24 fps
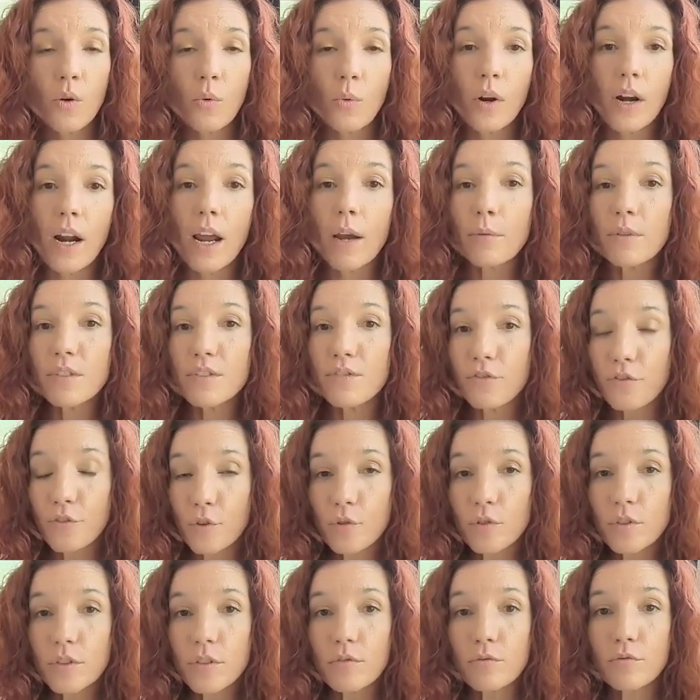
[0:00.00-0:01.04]
When I was
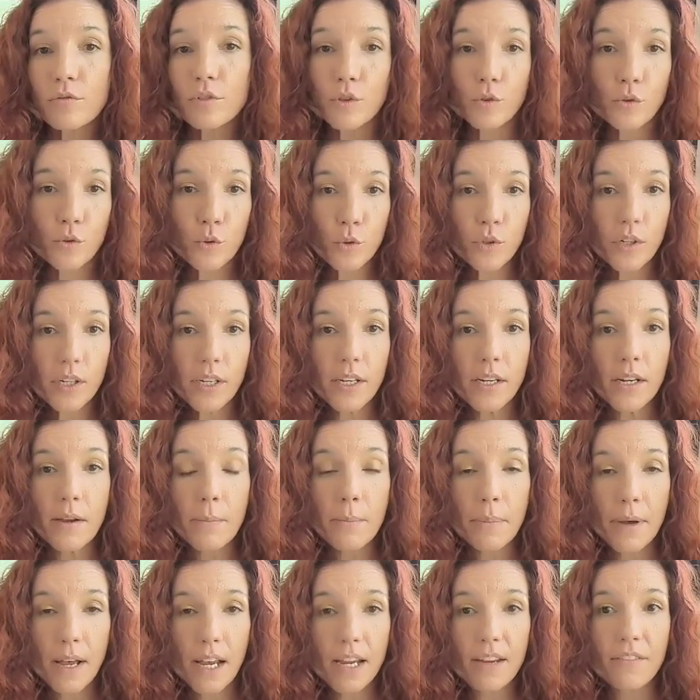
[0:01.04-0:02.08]
first recruited
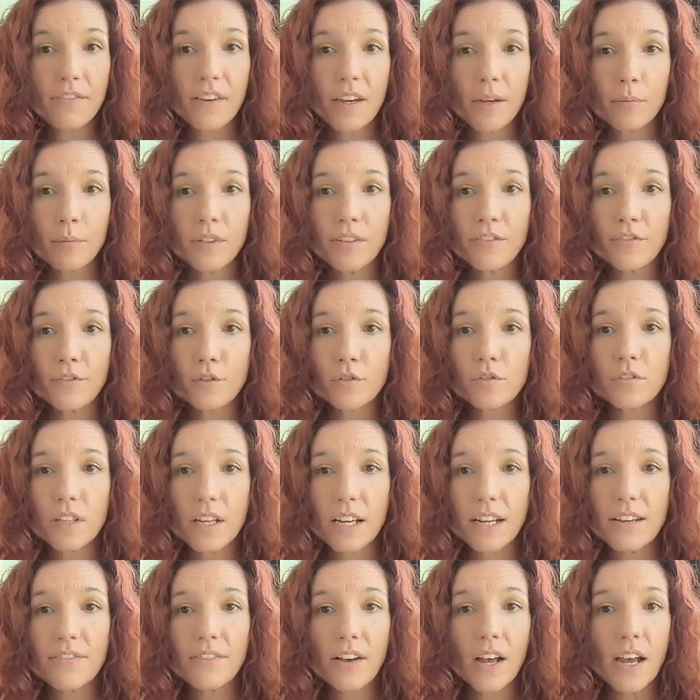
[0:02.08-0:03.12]
by Family First Life,